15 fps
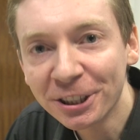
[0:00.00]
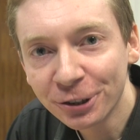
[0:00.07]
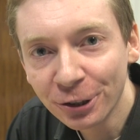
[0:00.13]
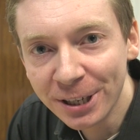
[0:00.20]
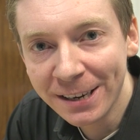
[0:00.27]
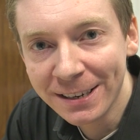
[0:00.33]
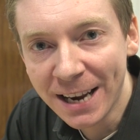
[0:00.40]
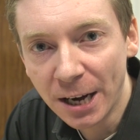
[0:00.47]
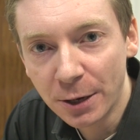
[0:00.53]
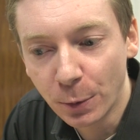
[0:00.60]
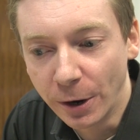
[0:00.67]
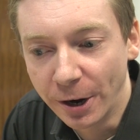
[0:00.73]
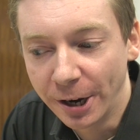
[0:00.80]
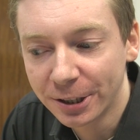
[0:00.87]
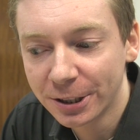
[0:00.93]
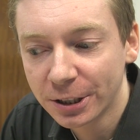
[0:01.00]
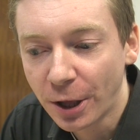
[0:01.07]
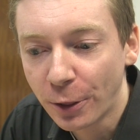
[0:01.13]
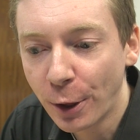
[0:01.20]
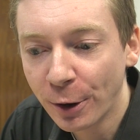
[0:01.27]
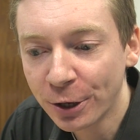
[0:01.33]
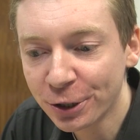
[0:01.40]
studying networks,
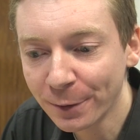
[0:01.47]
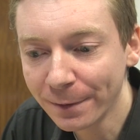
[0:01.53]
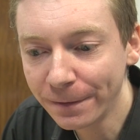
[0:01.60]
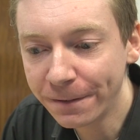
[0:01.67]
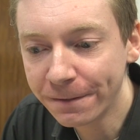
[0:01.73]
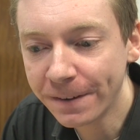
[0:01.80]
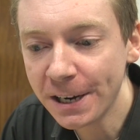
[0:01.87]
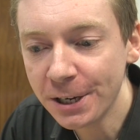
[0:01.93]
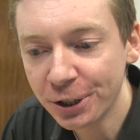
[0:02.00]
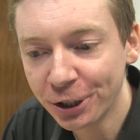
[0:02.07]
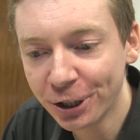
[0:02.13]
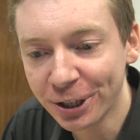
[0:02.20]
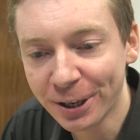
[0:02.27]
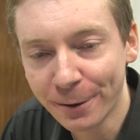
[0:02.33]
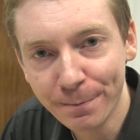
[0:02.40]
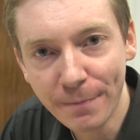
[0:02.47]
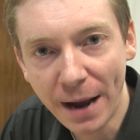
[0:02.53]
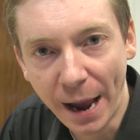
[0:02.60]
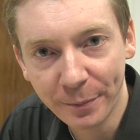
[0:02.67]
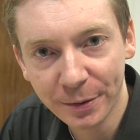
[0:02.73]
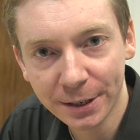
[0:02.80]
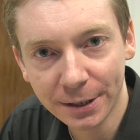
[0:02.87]
there are some features of
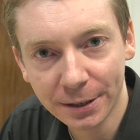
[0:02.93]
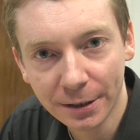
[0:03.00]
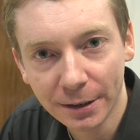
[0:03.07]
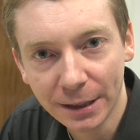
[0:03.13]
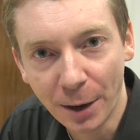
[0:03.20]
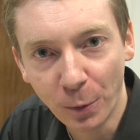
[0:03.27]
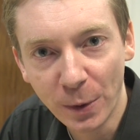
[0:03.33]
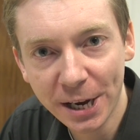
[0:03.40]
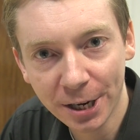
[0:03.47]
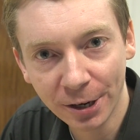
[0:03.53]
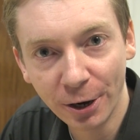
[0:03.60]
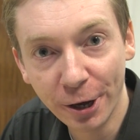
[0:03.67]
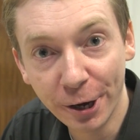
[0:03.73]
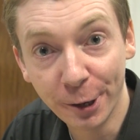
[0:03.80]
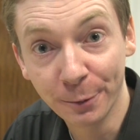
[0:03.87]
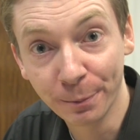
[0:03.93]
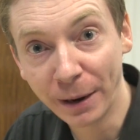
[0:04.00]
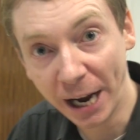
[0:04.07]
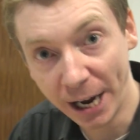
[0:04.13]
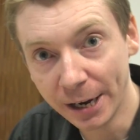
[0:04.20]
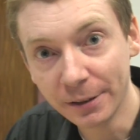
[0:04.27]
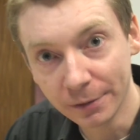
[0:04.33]
maps that we can learn
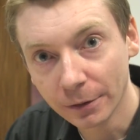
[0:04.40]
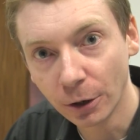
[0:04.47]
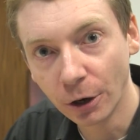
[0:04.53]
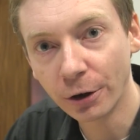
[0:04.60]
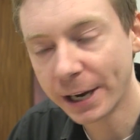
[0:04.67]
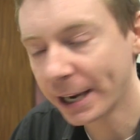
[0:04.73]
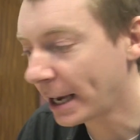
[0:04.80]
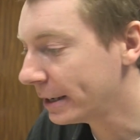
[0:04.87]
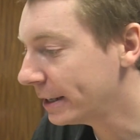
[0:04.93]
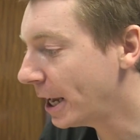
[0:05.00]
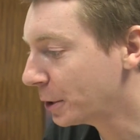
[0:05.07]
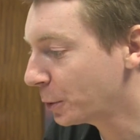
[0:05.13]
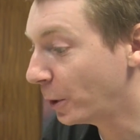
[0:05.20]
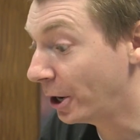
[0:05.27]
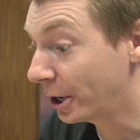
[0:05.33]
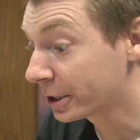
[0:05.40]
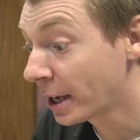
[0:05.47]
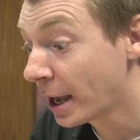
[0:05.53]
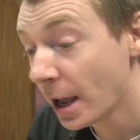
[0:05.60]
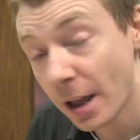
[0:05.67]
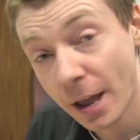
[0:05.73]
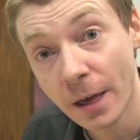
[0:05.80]
by looking at networks.
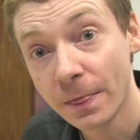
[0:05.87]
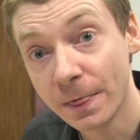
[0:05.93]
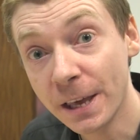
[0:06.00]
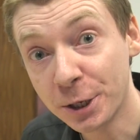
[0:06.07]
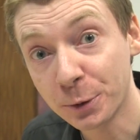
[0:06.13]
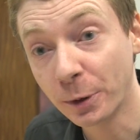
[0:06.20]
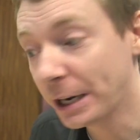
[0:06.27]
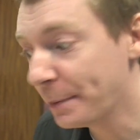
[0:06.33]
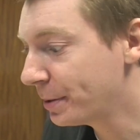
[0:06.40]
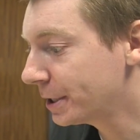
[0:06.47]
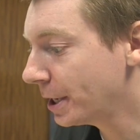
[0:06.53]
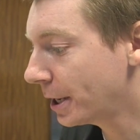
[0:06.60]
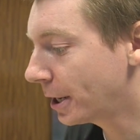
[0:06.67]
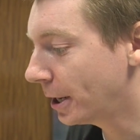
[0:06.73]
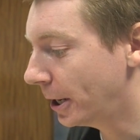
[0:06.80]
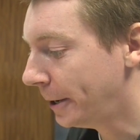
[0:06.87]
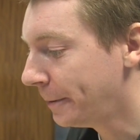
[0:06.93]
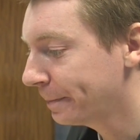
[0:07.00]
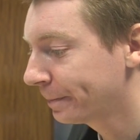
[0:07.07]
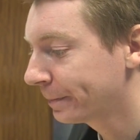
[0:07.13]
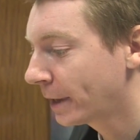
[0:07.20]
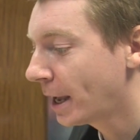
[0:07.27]
This one in particular,
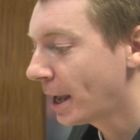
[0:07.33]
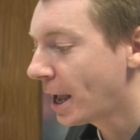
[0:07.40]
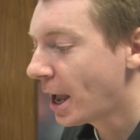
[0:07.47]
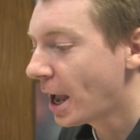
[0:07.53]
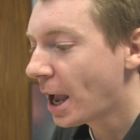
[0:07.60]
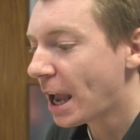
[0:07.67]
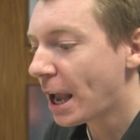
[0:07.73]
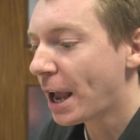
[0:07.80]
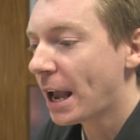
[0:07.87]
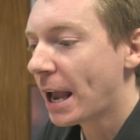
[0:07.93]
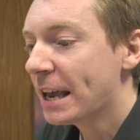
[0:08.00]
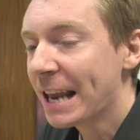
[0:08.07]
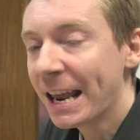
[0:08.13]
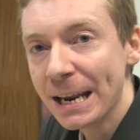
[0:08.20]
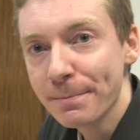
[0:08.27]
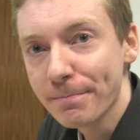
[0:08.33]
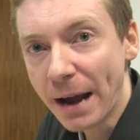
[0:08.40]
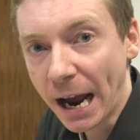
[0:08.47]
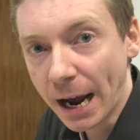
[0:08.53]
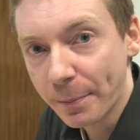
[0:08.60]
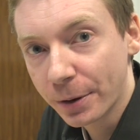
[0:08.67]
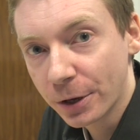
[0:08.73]
in any
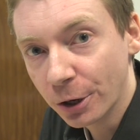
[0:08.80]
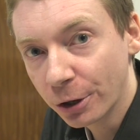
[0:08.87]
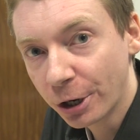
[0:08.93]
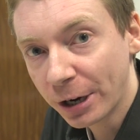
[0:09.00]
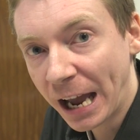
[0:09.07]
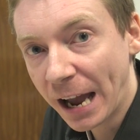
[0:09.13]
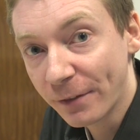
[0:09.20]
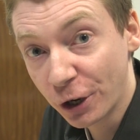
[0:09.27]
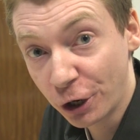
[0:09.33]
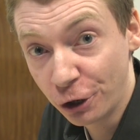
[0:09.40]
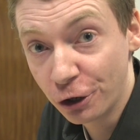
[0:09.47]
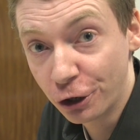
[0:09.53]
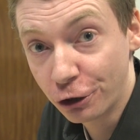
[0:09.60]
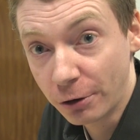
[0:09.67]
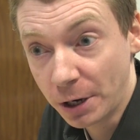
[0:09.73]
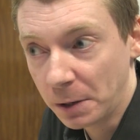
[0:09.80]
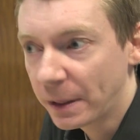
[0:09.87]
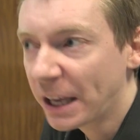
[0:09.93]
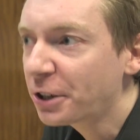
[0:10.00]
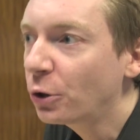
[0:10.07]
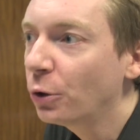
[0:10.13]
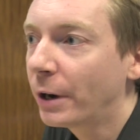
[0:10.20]
map, you're going to have a country.
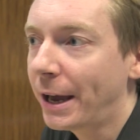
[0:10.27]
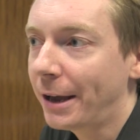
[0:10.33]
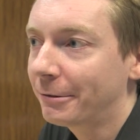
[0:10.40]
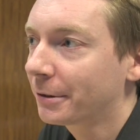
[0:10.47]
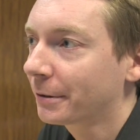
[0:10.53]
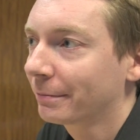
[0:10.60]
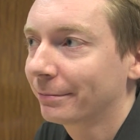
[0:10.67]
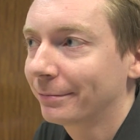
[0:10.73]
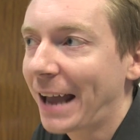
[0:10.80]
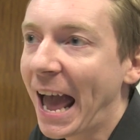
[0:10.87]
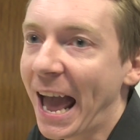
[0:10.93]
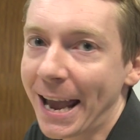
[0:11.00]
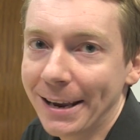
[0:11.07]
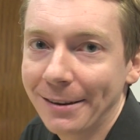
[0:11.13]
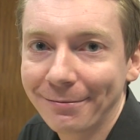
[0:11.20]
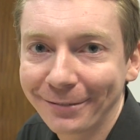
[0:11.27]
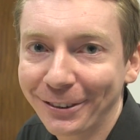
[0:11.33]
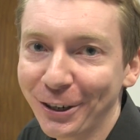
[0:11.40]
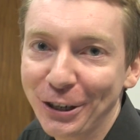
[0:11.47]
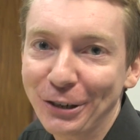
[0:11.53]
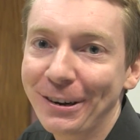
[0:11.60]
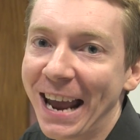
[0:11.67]
Let's call it A,
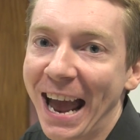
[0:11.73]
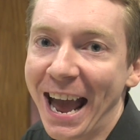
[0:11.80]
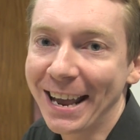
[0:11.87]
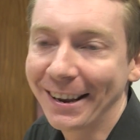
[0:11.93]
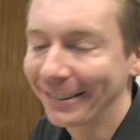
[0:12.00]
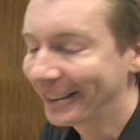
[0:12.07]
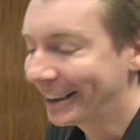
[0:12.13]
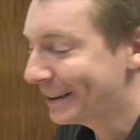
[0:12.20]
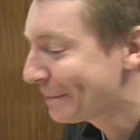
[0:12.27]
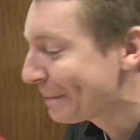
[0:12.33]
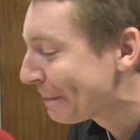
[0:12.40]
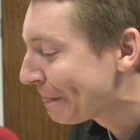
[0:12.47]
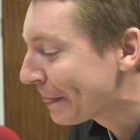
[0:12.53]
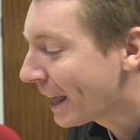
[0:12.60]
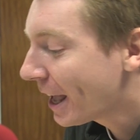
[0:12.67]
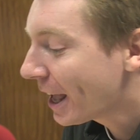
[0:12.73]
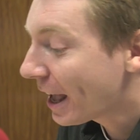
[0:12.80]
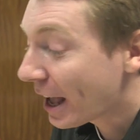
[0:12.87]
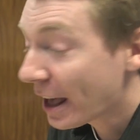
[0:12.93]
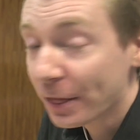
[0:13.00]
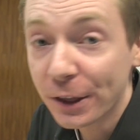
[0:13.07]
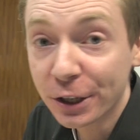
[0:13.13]
country A, right?
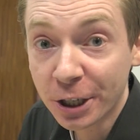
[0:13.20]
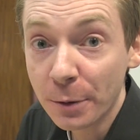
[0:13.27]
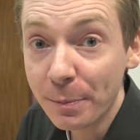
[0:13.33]
There's